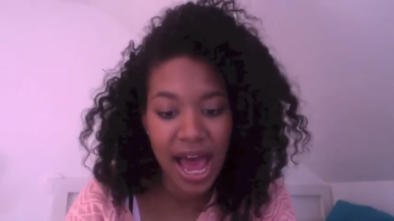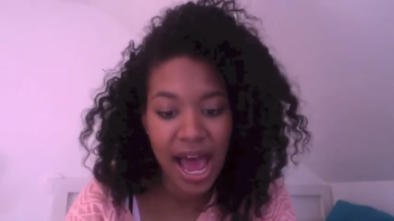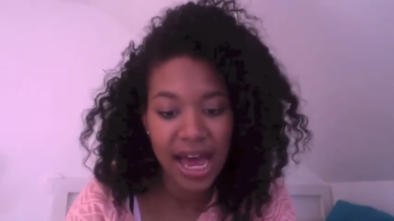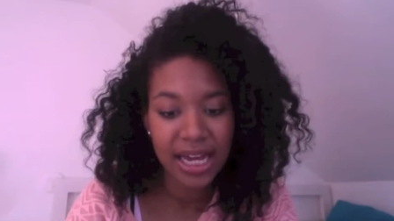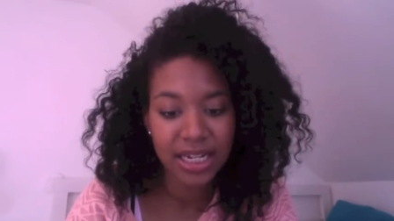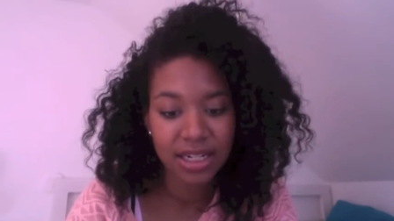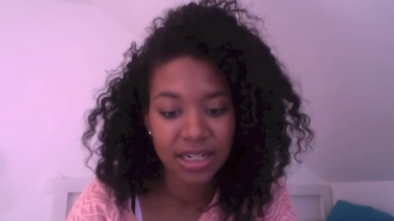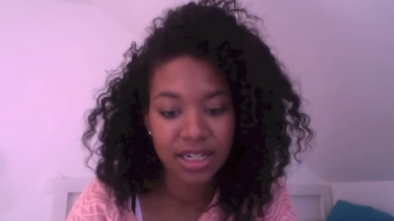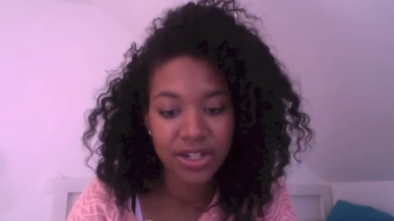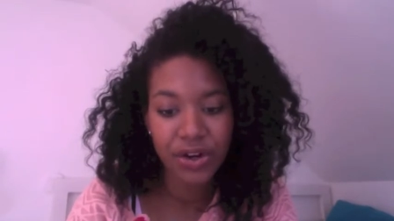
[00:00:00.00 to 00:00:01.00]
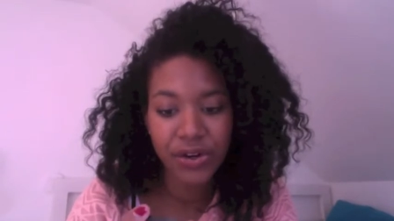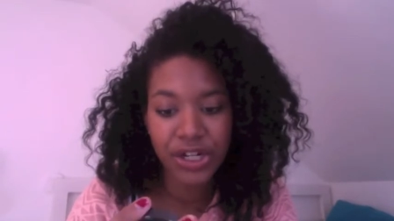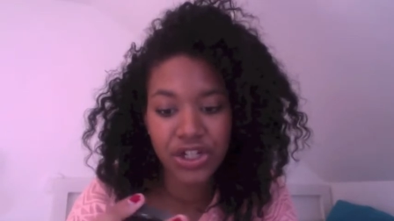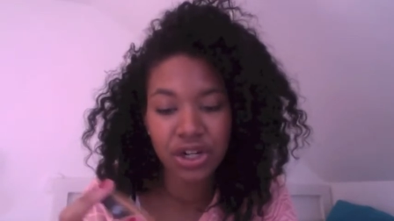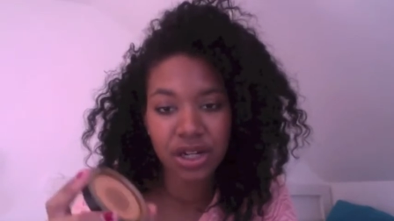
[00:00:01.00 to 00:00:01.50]
and it's
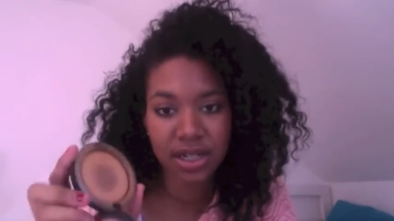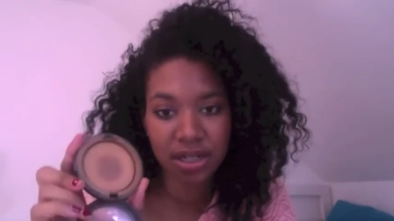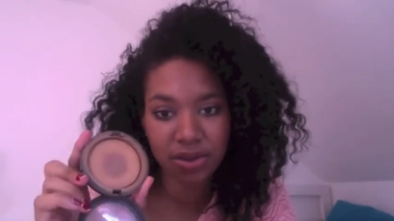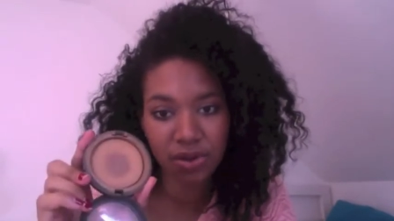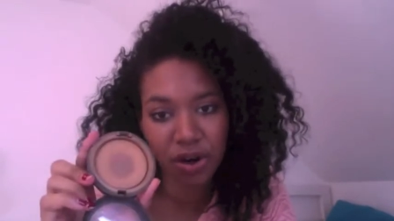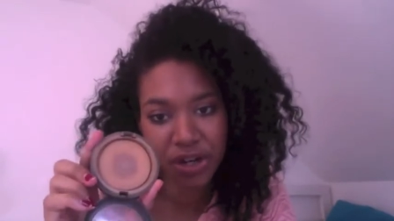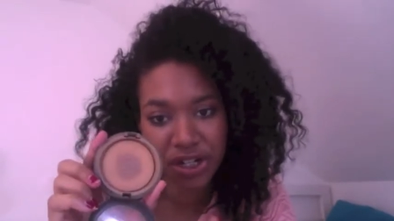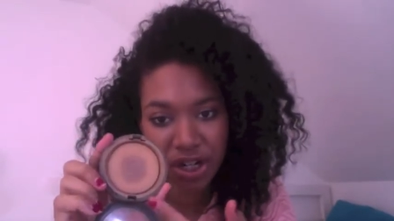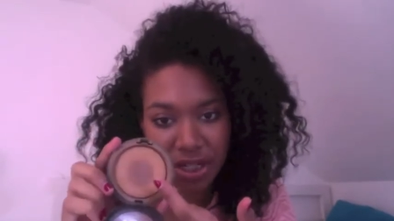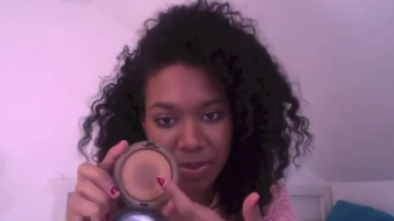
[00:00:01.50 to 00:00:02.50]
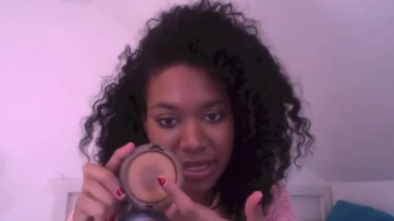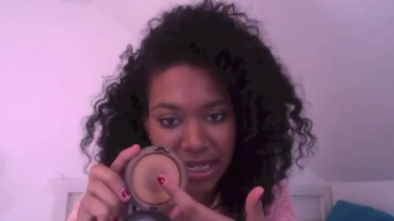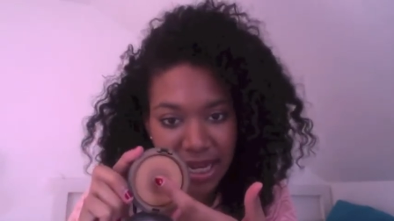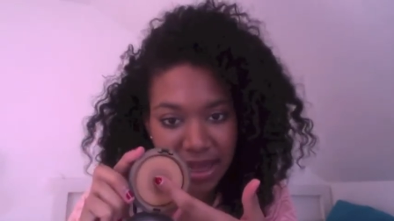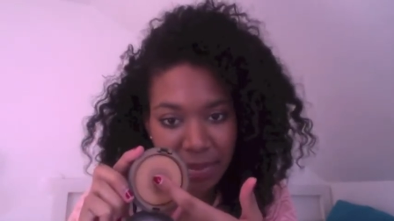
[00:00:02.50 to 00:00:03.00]
only just, not only just, but it's
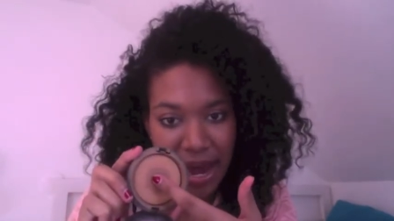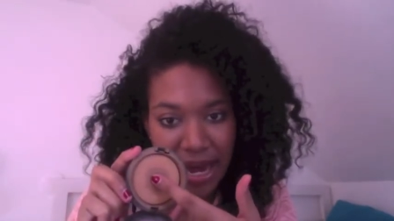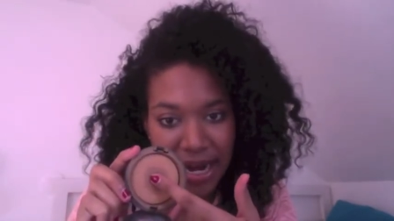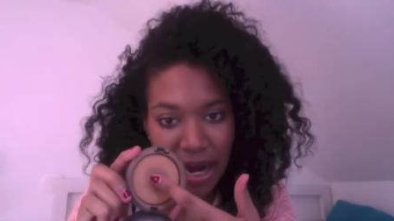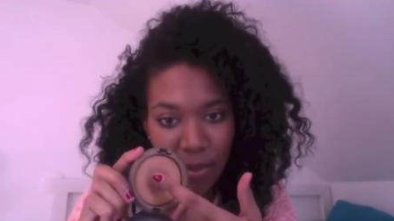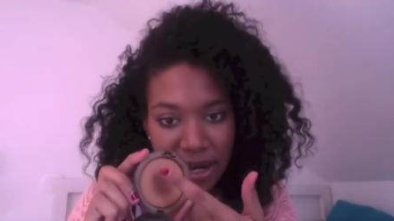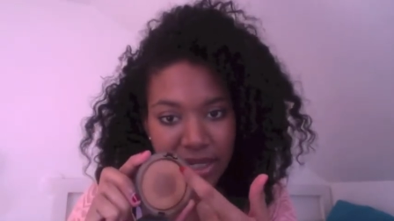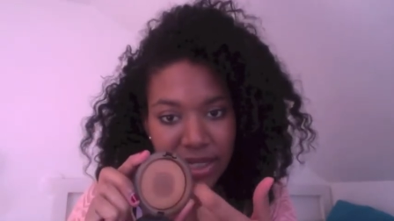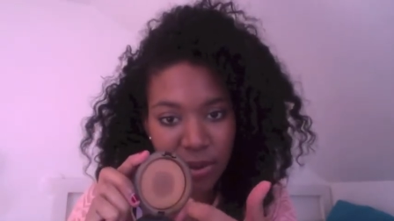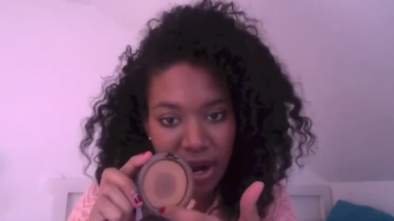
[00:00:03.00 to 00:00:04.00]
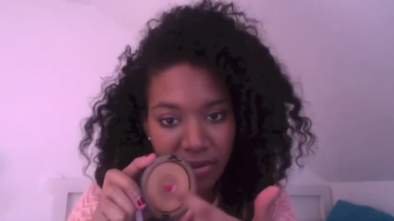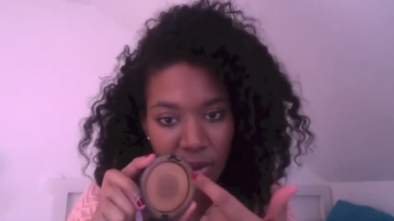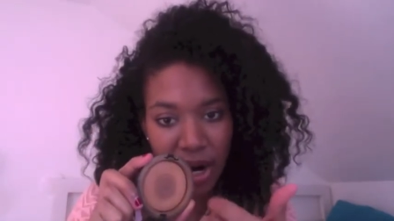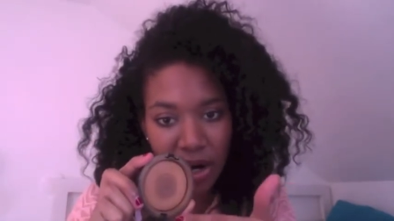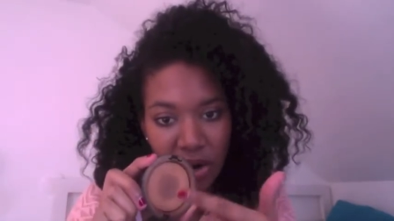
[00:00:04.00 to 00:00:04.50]
hit the pan now, but I still have
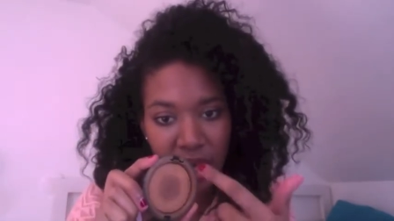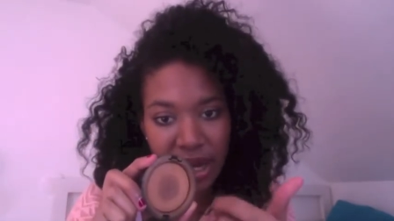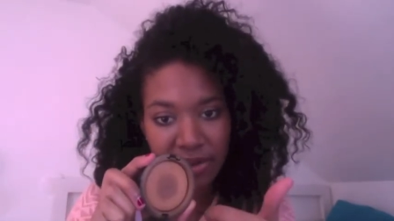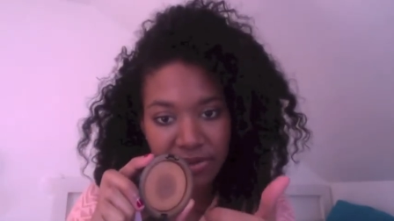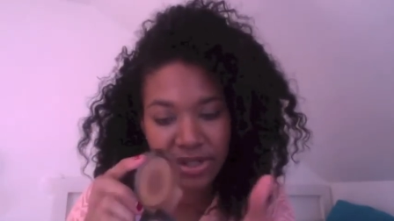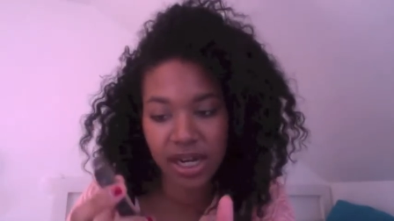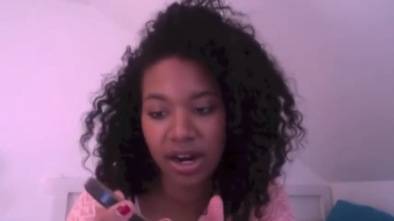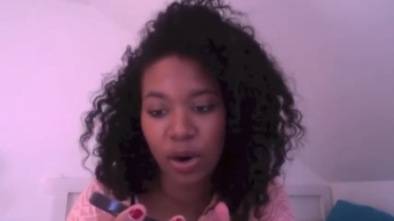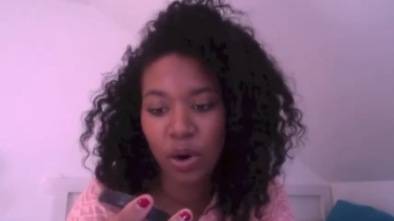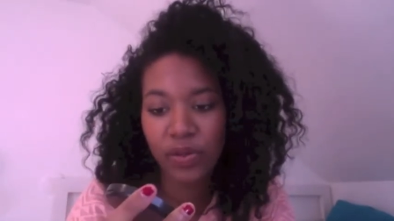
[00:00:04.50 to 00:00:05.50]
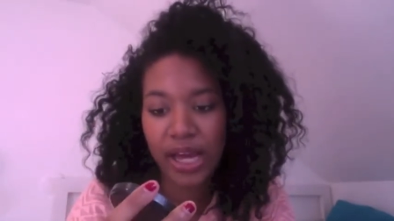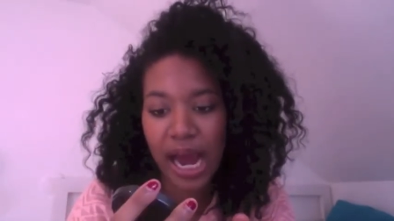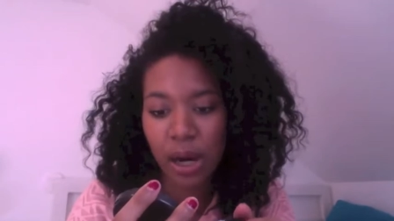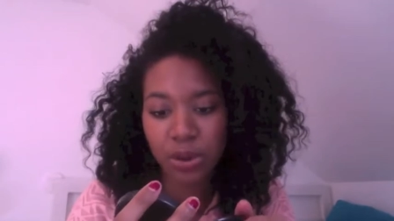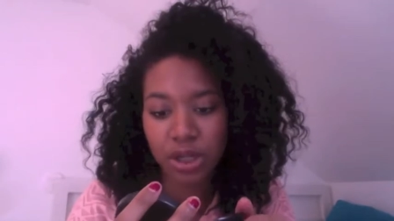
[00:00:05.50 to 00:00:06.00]
quite a lot left on the
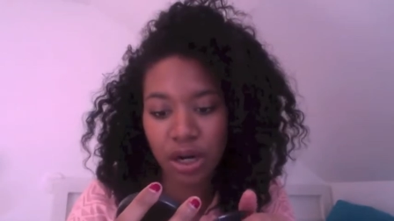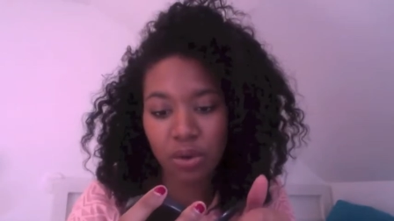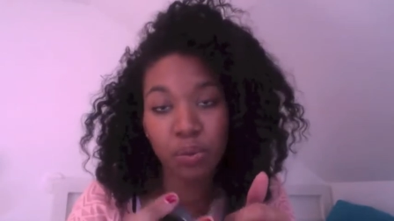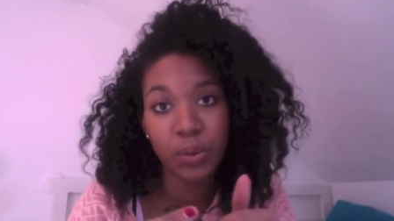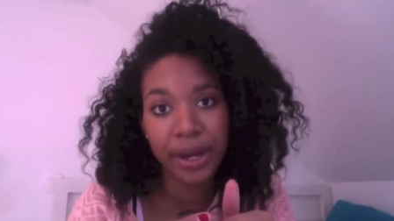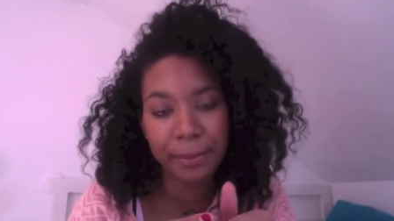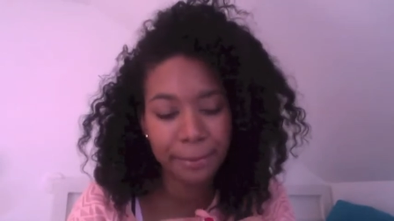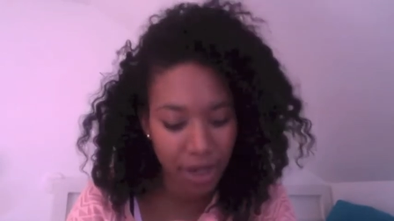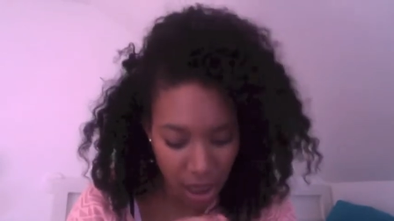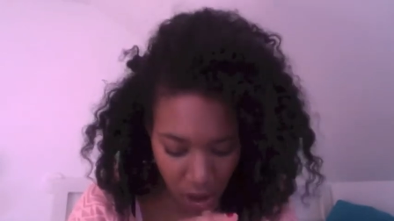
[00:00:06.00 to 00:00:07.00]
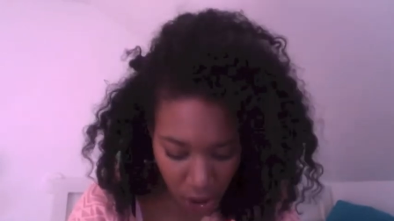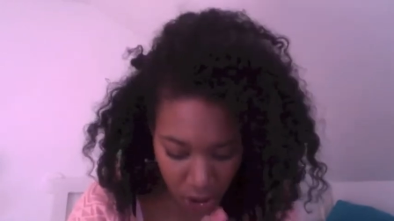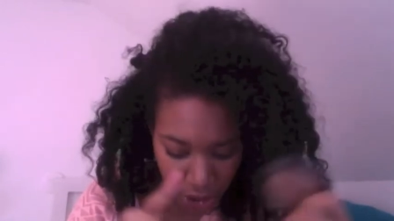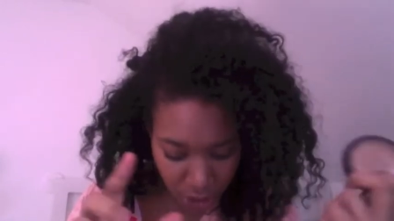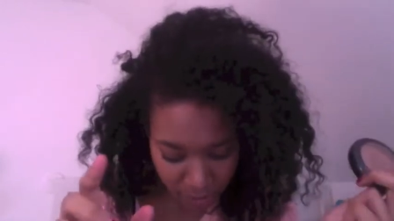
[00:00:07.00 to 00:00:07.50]
outer rim,
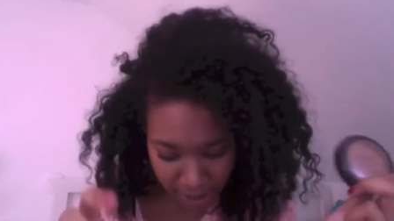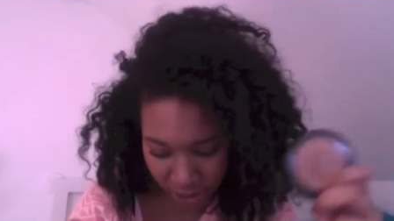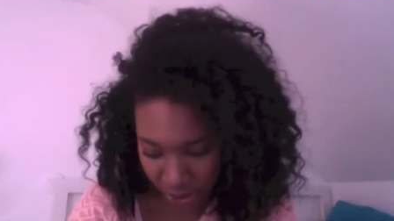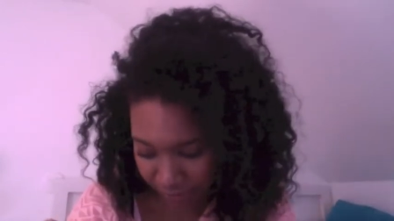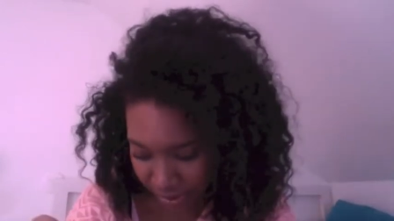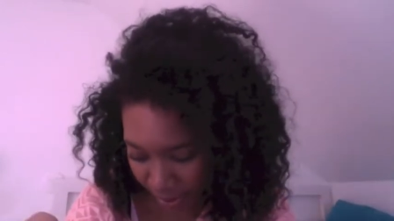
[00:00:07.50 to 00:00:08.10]
so really chuffed